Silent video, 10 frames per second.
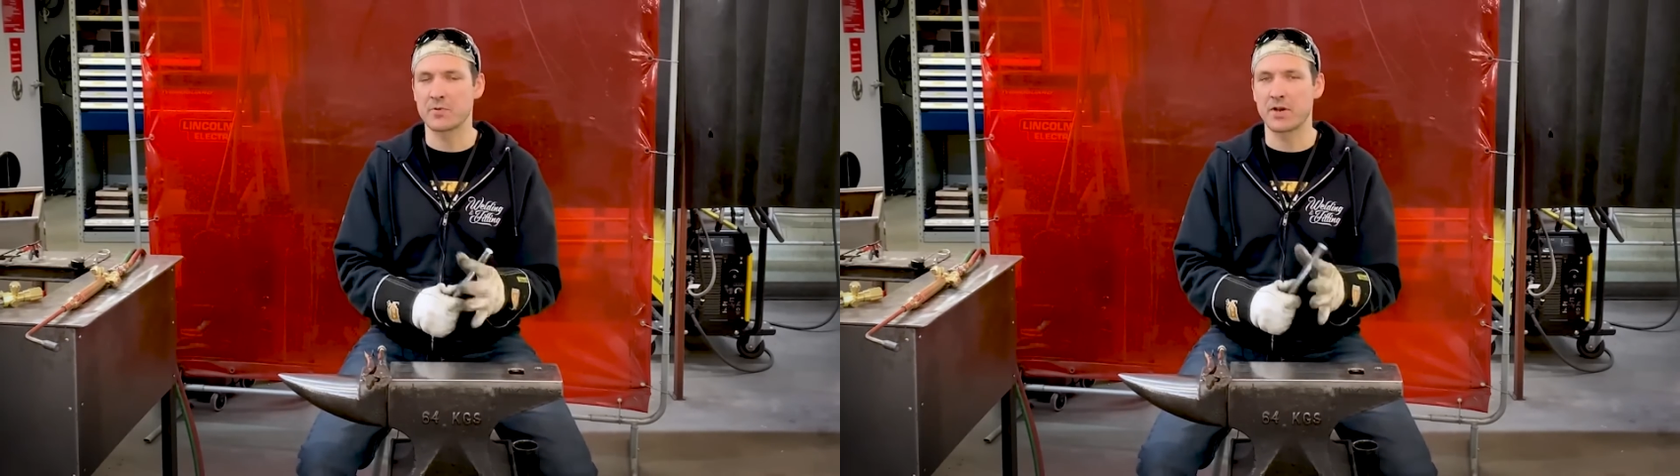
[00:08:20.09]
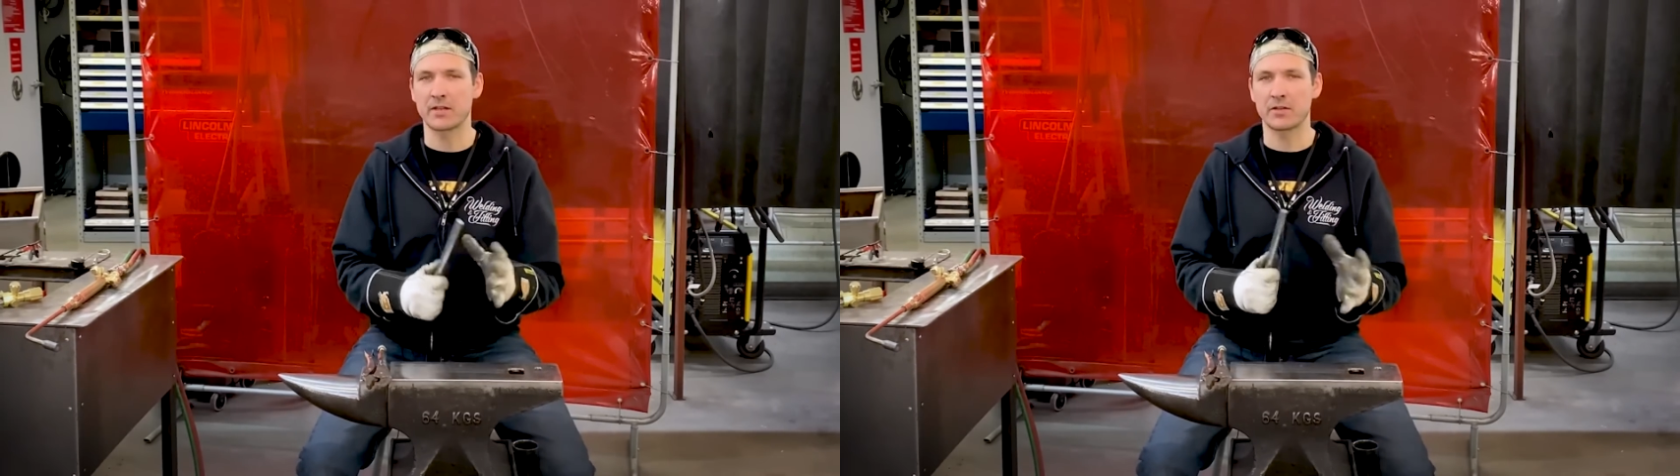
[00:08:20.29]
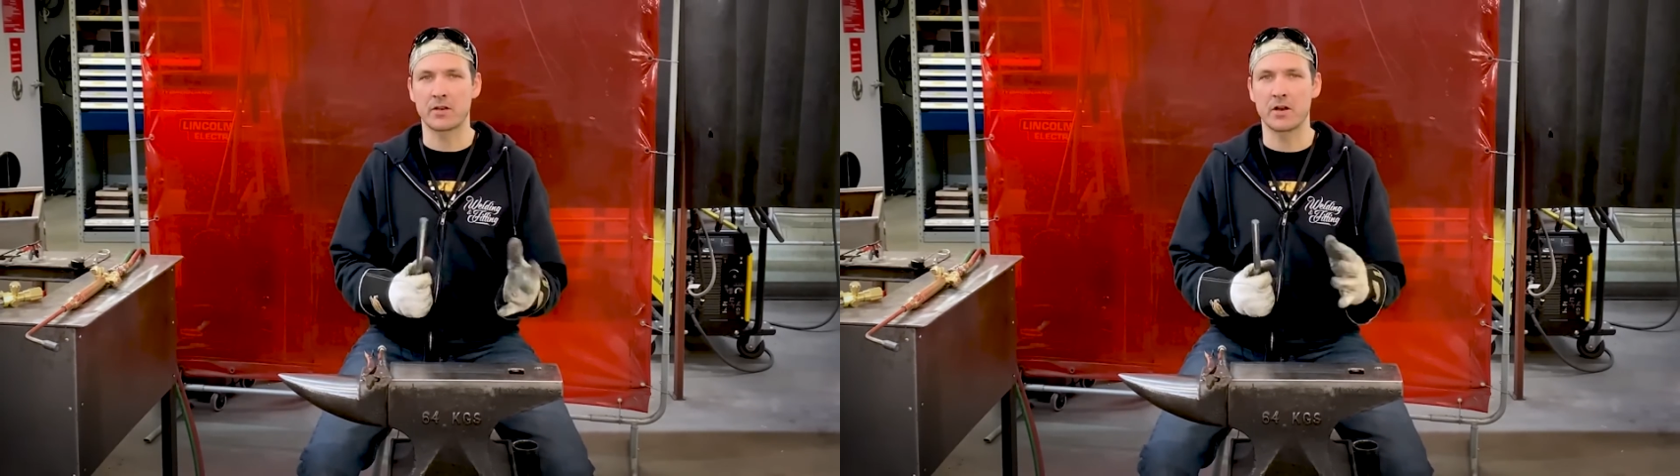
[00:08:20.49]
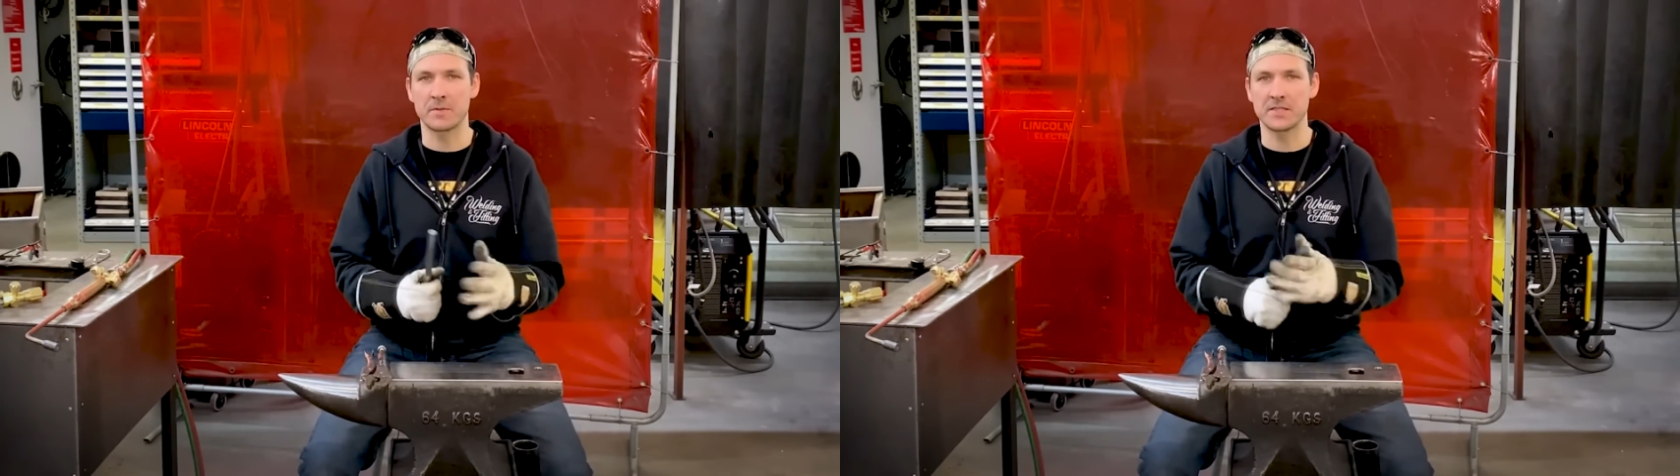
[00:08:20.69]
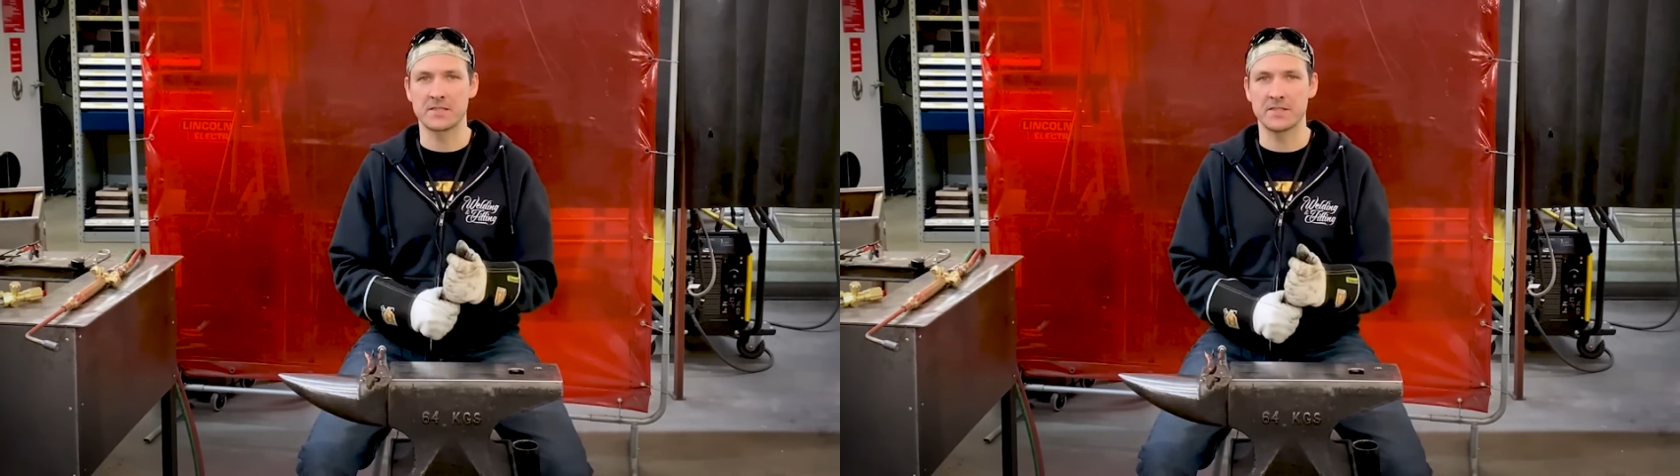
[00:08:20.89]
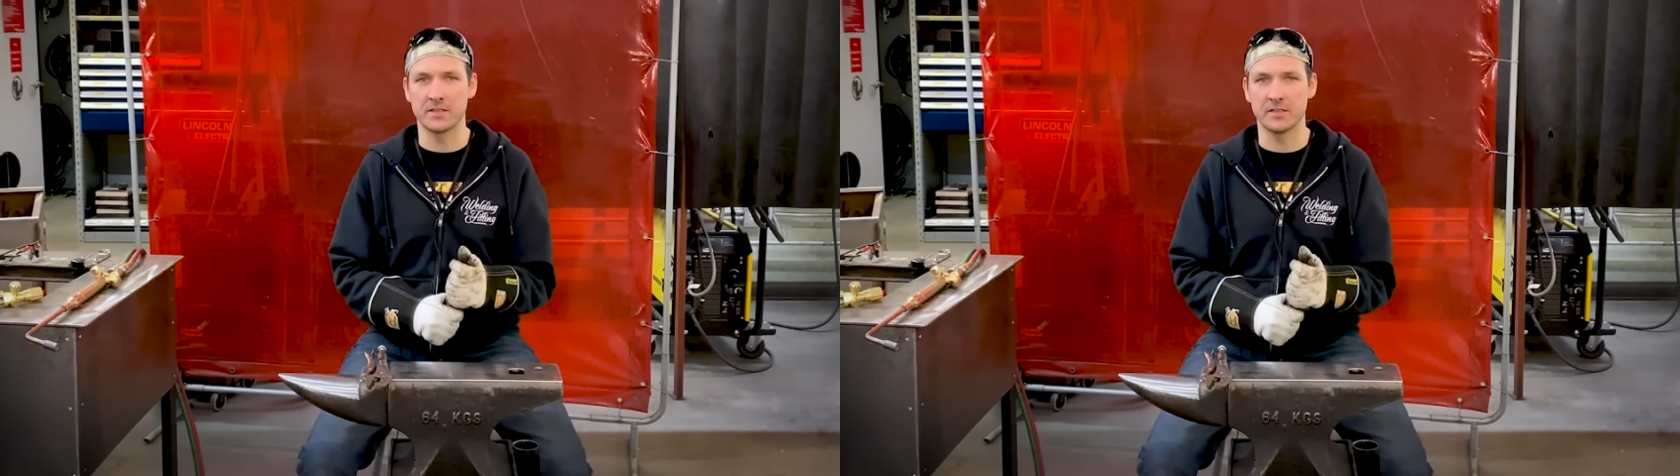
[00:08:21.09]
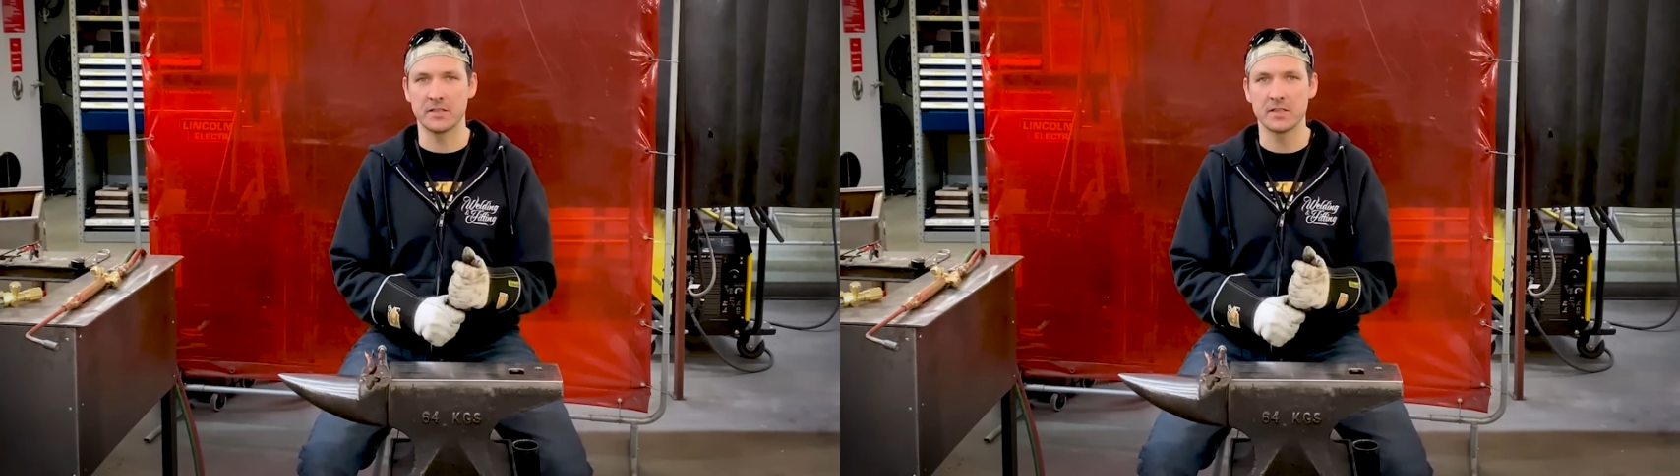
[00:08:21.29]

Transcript: regular carbon steel.